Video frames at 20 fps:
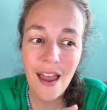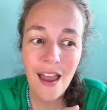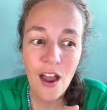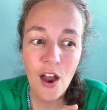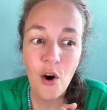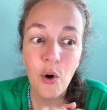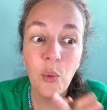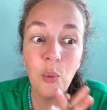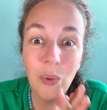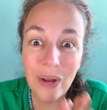
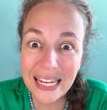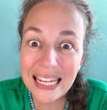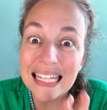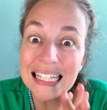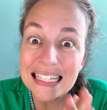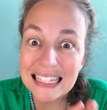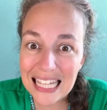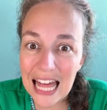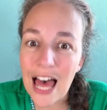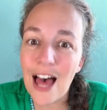We
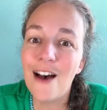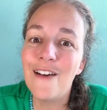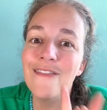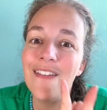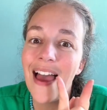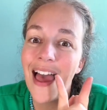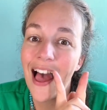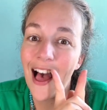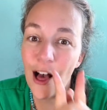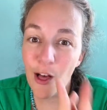love
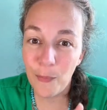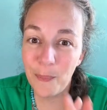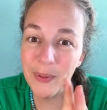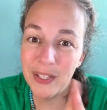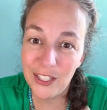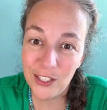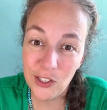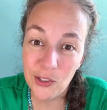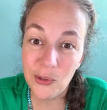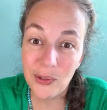helping
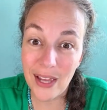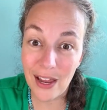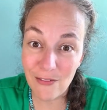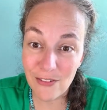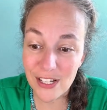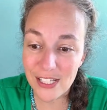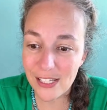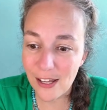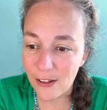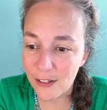you get
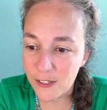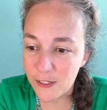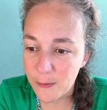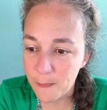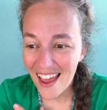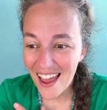results.